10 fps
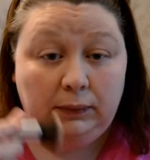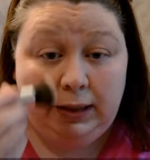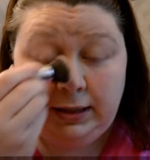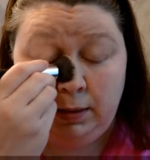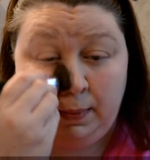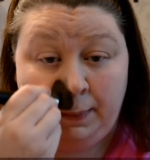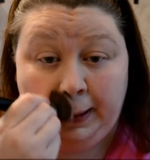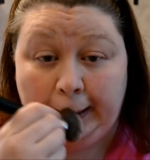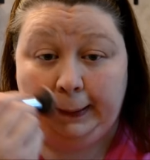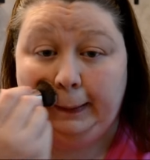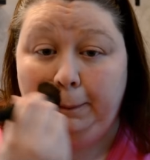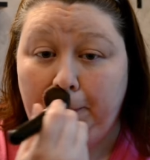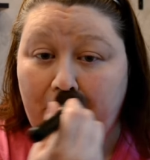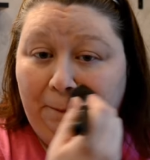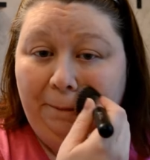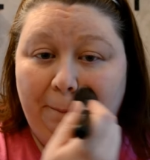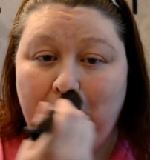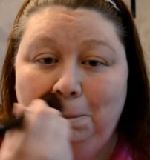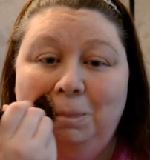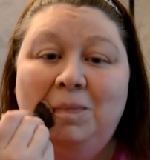and did my makeup.
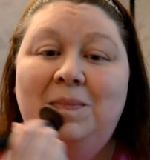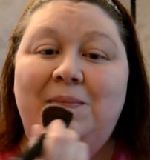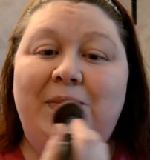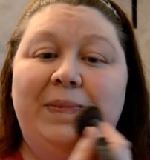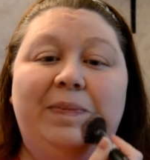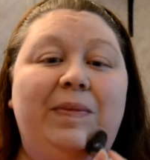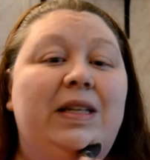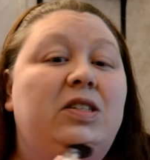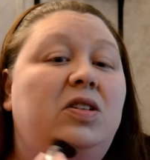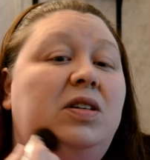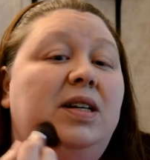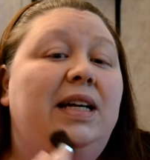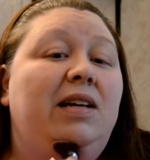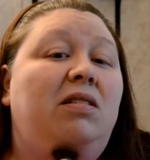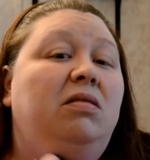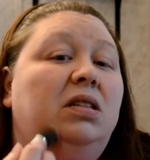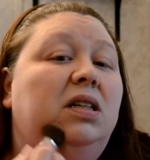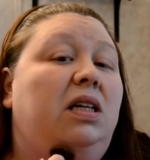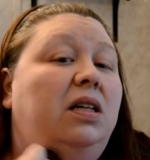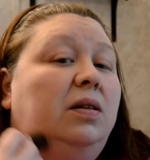Now starting out
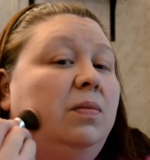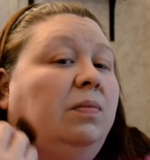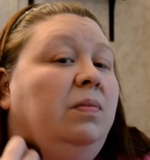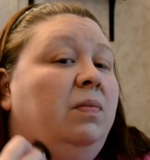um,